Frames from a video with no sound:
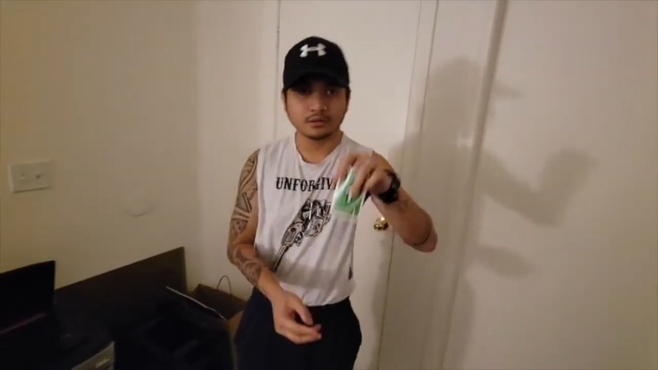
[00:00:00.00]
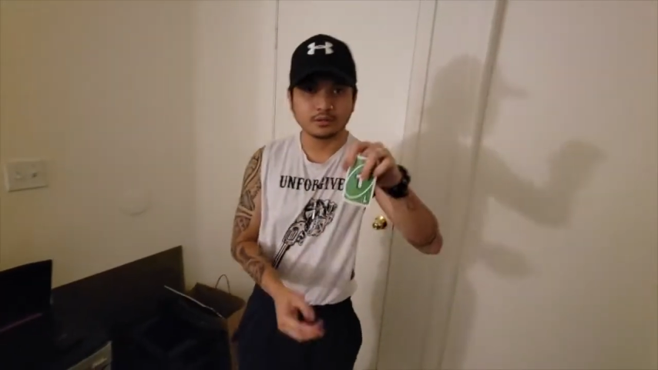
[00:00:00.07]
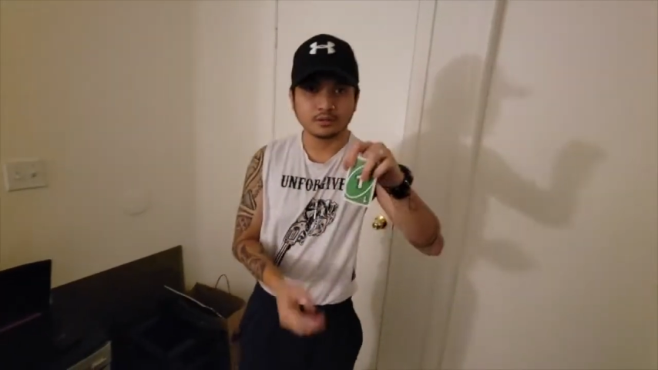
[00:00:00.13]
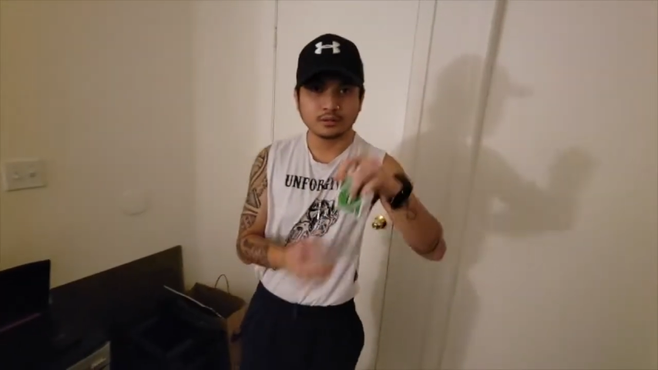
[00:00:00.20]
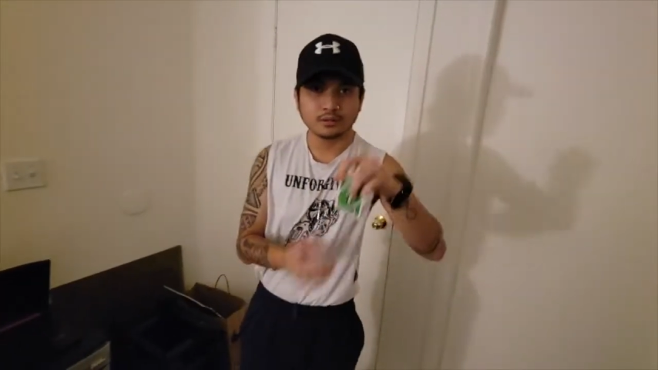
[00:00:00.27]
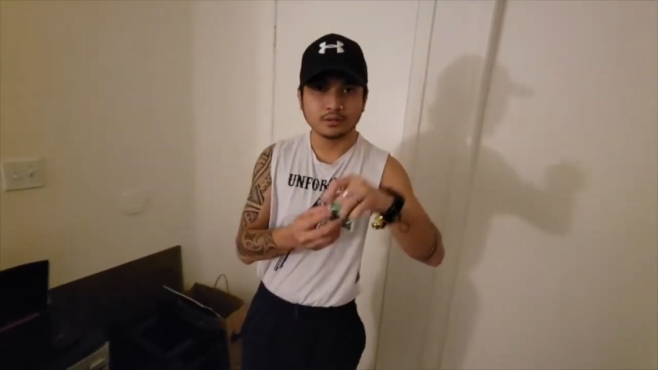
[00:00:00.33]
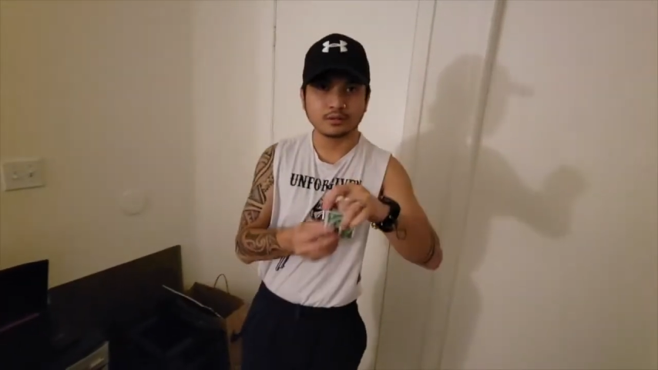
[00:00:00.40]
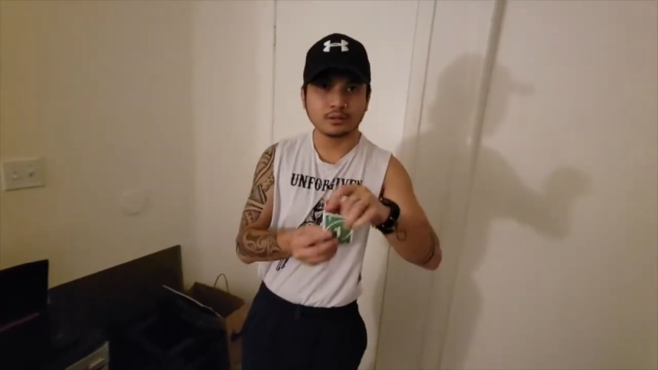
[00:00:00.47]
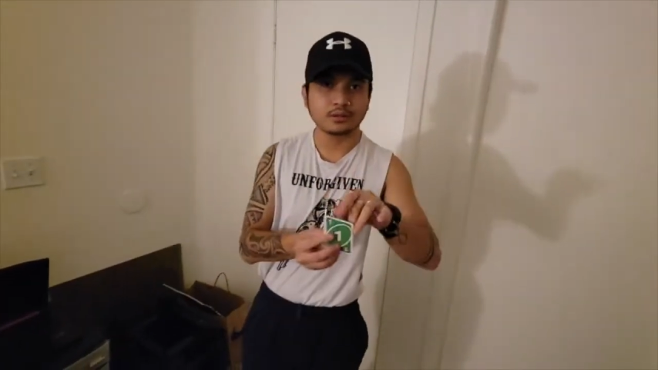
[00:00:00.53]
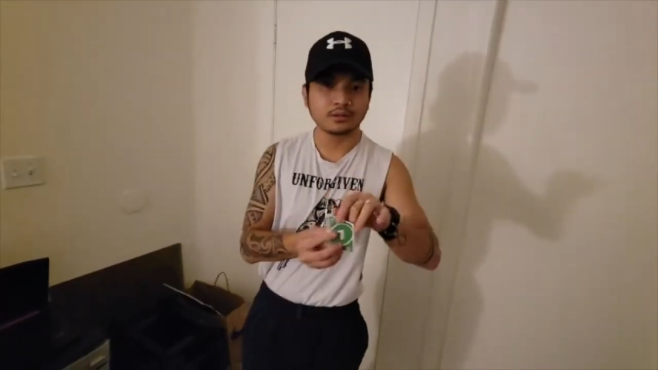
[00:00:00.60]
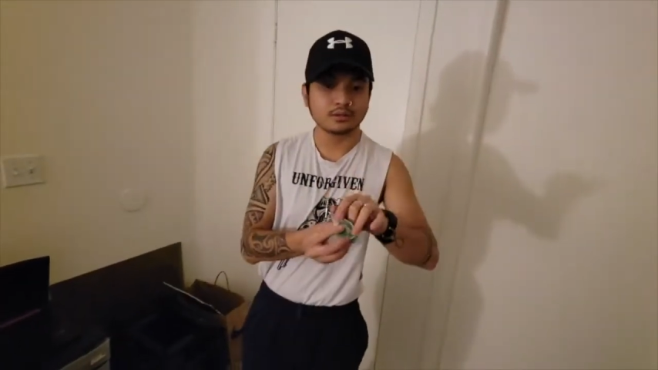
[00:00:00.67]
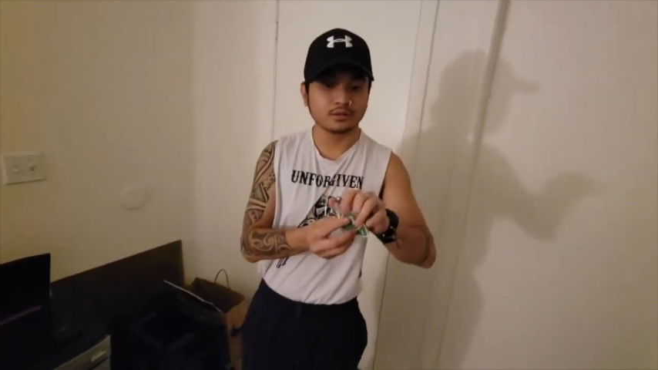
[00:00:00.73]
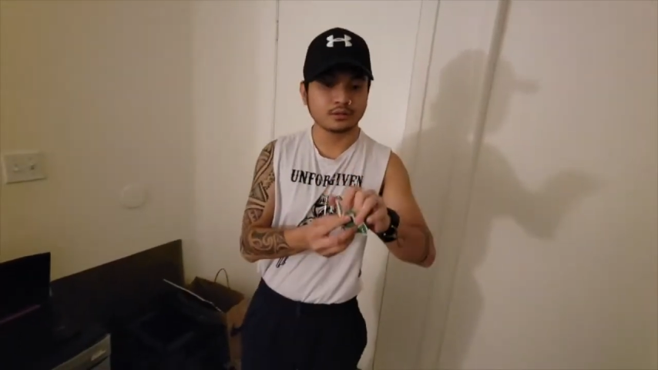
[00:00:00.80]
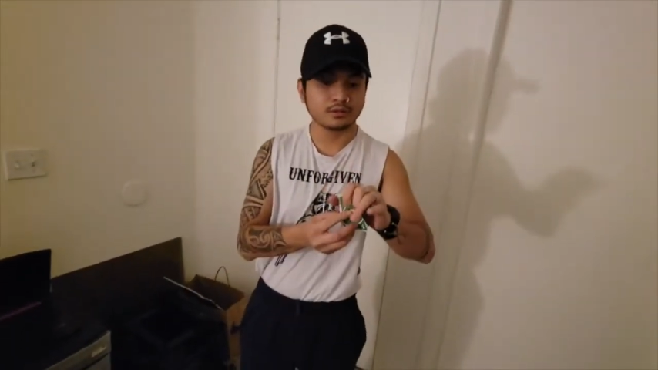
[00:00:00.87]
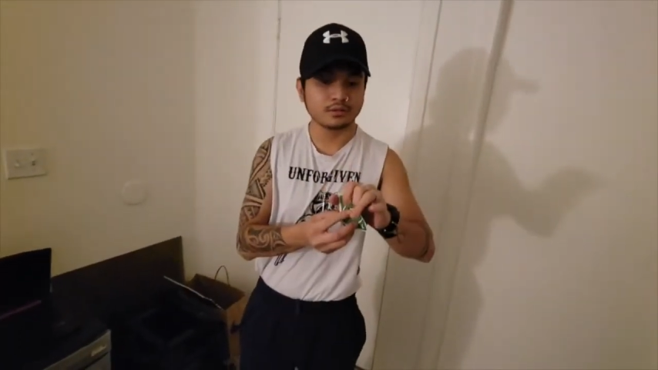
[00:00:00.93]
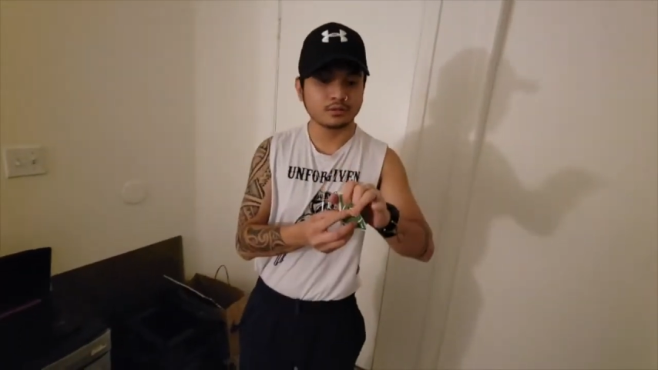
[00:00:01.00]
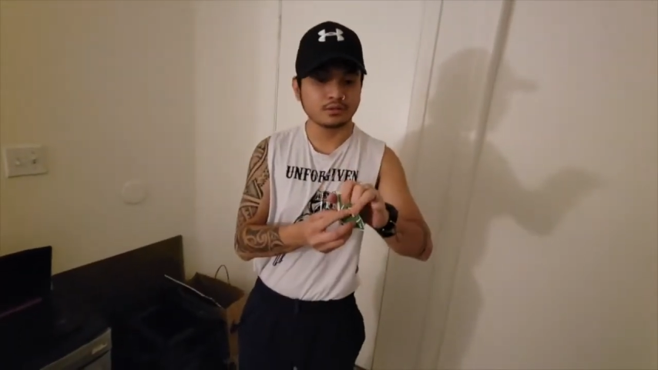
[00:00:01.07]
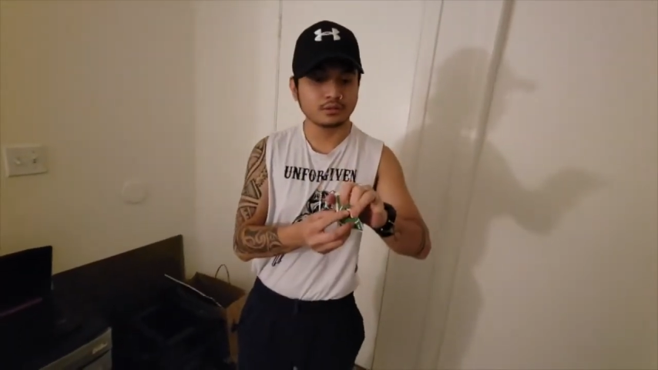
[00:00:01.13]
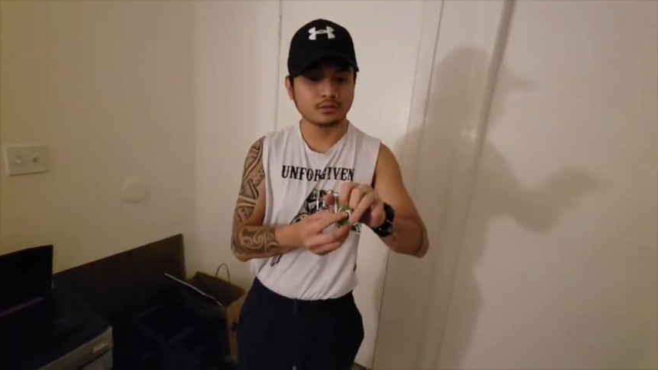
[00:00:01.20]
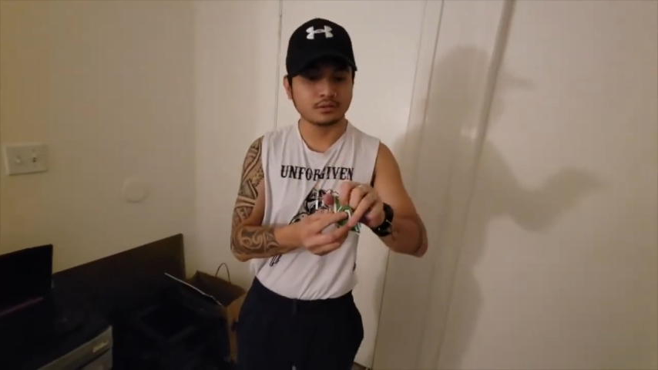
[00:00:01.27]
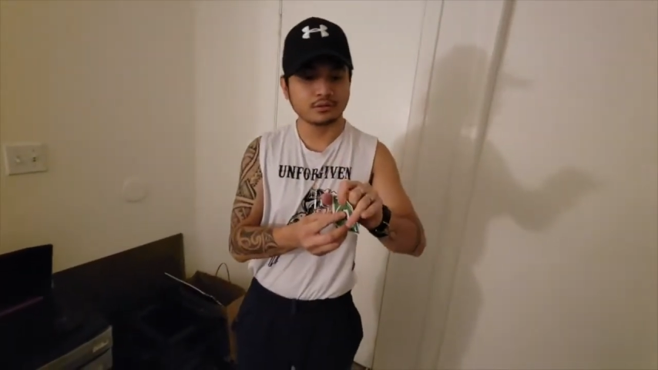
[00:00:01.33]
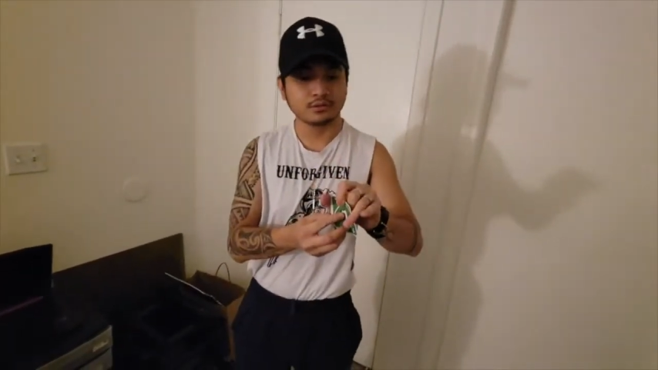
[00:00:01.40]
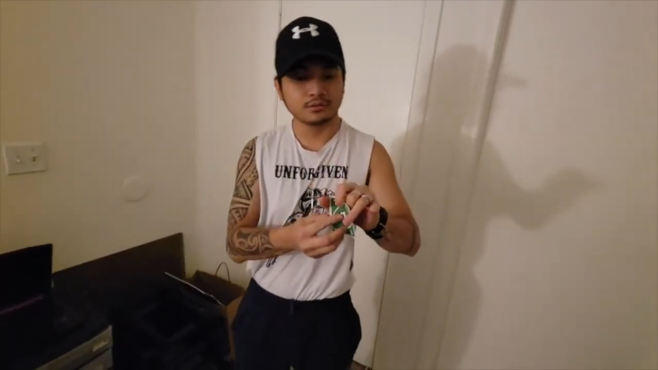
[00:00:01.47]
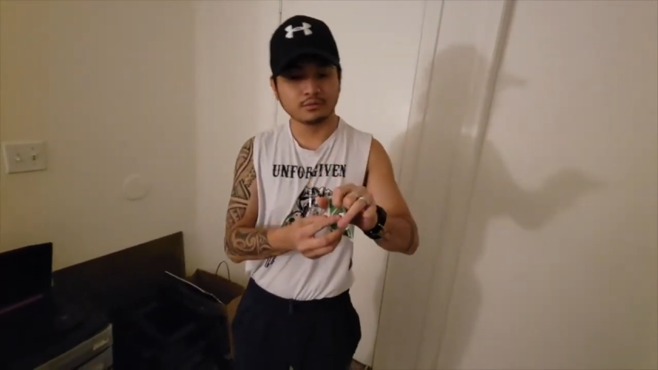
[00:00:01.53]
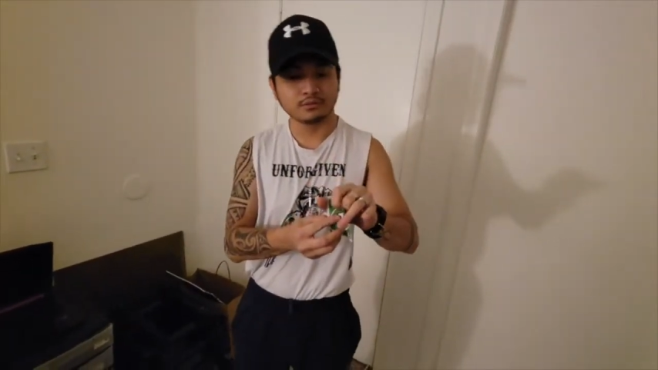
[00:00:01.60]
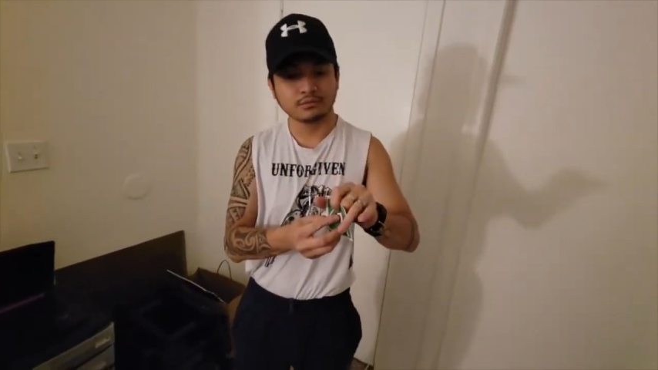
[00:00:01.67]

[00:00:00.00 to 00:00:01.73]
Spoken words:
Nothing is said.